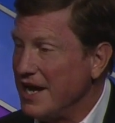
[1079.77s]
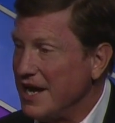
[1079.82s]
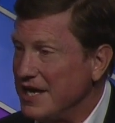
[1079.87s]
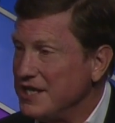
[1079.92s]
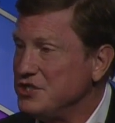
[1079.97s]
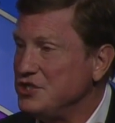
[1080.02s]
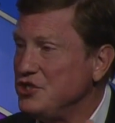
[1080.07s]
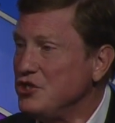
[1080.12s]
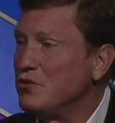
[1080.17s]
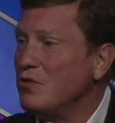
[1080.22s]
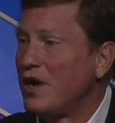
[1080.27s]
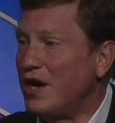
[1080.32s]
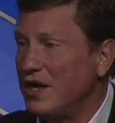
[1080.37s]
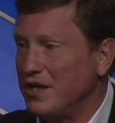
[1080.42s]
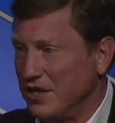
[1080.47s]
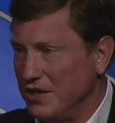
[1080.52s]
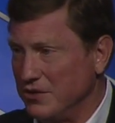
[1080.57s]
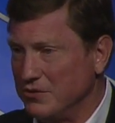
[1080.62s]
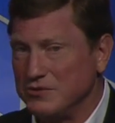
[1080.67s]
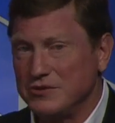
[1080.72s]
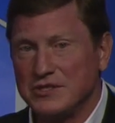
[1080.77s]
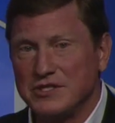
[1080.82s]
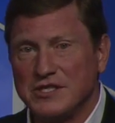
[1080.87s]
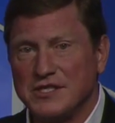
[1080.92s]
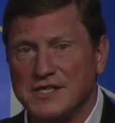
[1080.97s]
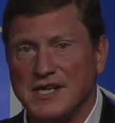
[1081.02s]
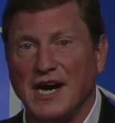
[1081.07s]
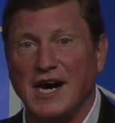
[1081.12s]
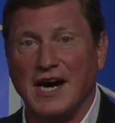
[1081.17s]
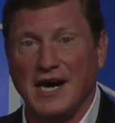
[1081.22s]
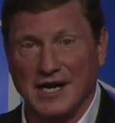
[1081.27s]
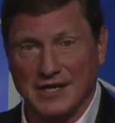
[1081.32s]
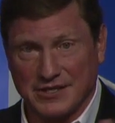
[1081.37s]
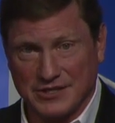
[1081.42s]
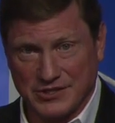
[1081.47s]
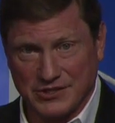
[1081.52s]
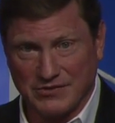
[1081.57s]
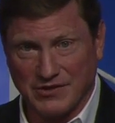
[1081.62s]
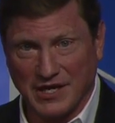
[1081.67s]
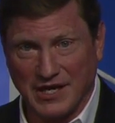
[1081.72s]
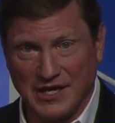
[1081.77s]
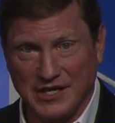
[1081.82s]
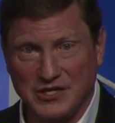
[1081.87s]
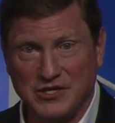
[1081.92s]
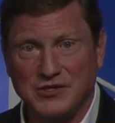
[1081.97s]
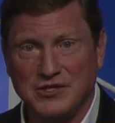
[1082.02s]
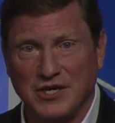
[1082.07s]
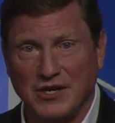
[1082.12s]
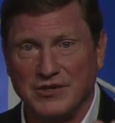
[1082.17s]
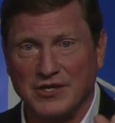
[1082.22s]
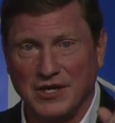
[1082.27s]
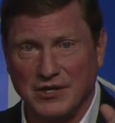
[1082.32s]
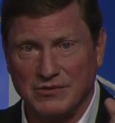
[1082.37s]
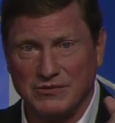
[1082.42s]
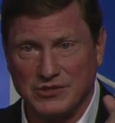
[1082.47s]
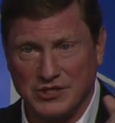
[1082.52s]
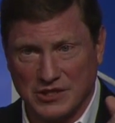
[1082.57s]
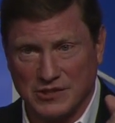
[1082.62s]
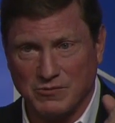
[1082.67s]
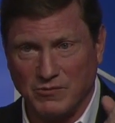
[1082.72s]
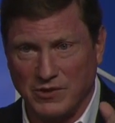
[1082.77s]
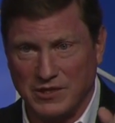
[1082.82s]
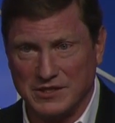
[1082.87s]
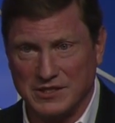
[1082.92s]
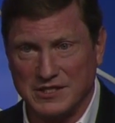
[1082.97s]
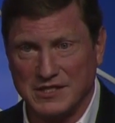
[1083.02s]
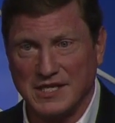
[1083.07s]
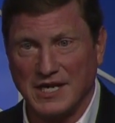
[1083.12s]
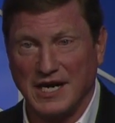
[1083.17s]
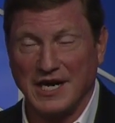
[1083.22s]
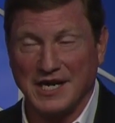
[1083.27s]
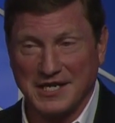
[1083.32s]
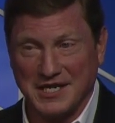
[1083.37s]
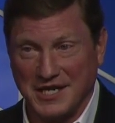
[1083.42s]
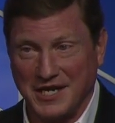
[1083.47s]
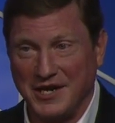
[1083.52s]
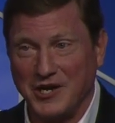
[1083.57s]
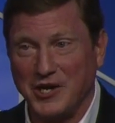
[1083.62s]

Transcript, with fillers: As you all own stocks, right? You don't own just one stock, and I